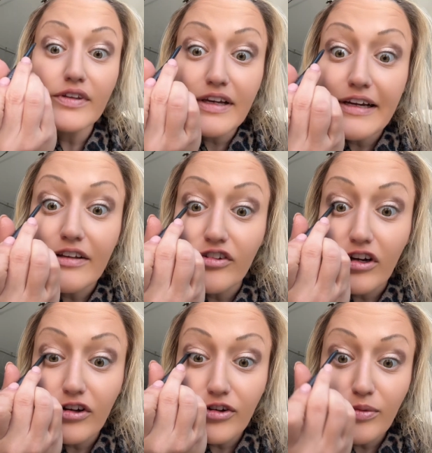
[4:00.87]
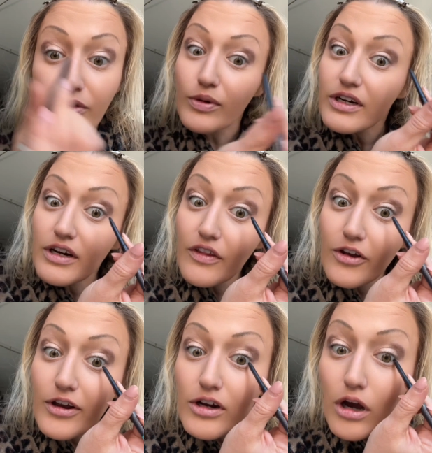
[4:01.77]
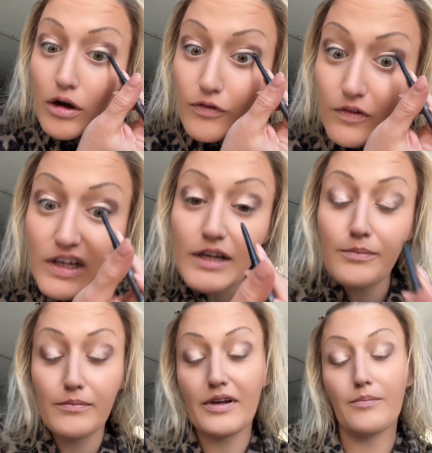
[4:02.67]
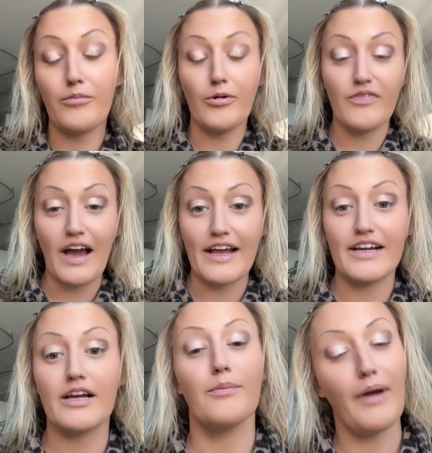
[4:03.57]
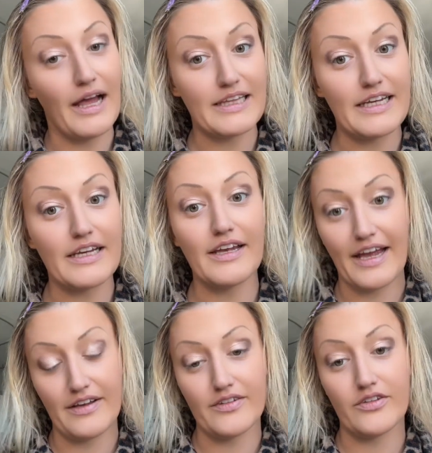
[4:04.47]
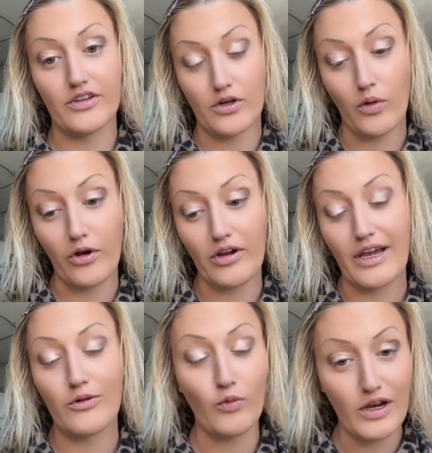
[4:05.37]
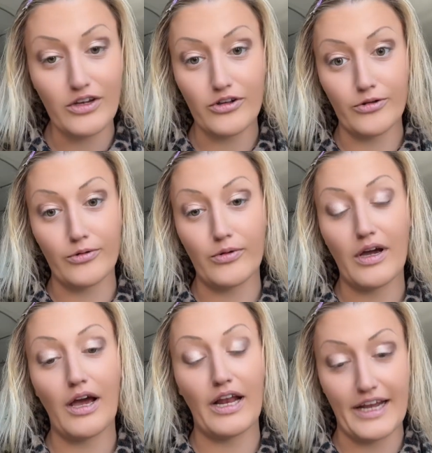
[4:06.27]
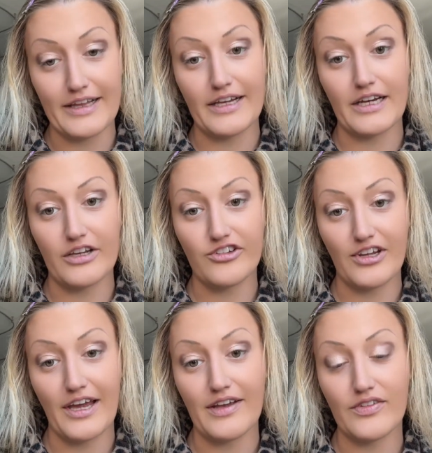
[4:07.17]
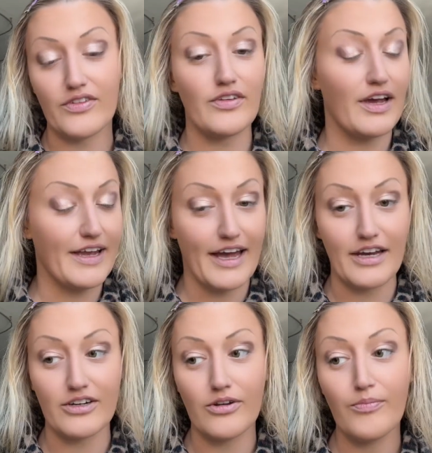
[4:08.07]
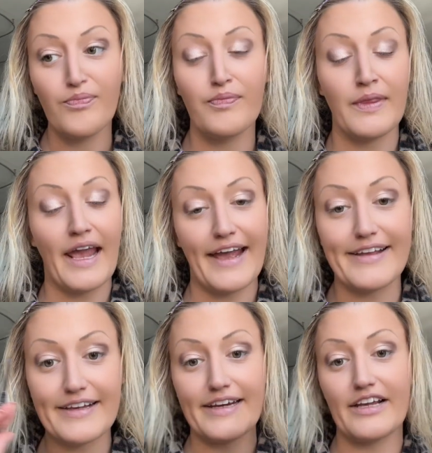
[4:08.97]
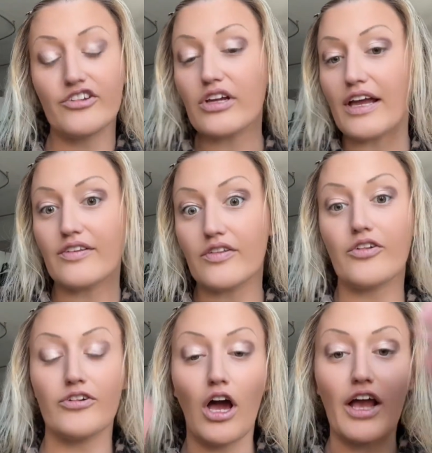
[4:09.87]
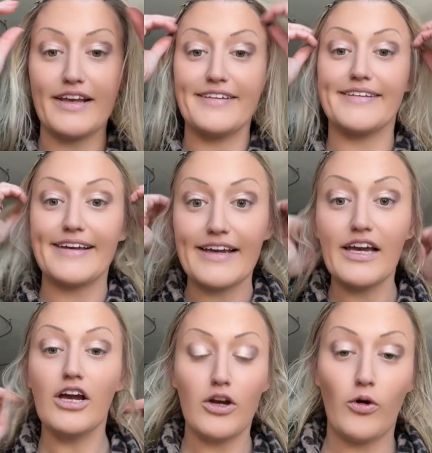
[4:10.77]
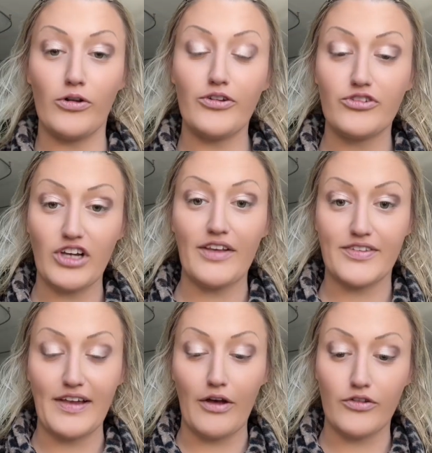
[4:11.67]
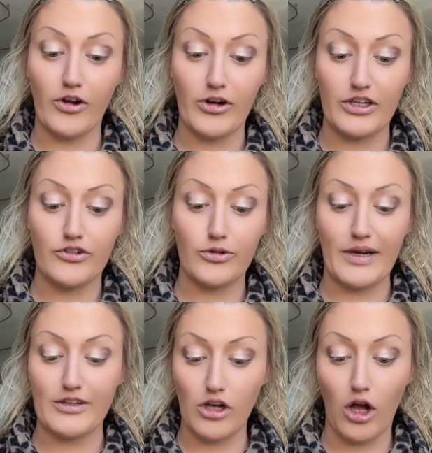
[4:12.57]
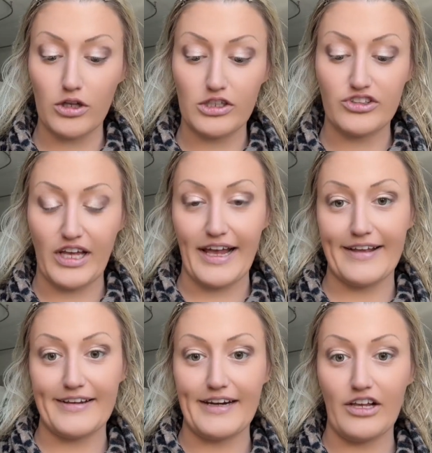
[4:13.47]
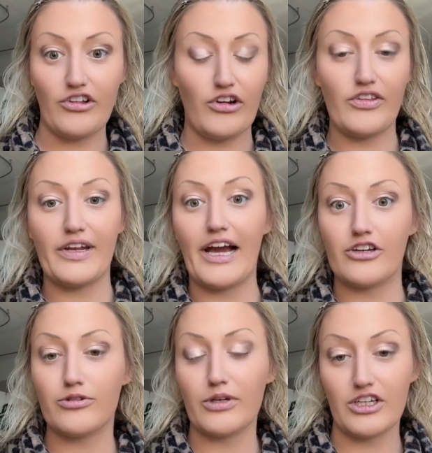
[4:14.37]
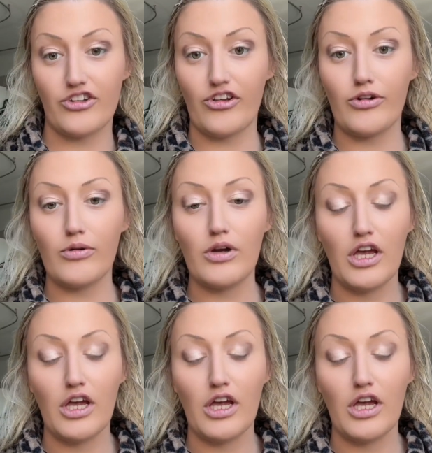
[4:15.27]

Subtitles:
in conjunction with one another and hopefully provide a compelling case to the court and win you an alienation case. Again, alienation cases are not easy. Courts are just now starting to acknowledge that alienation is an actual issue.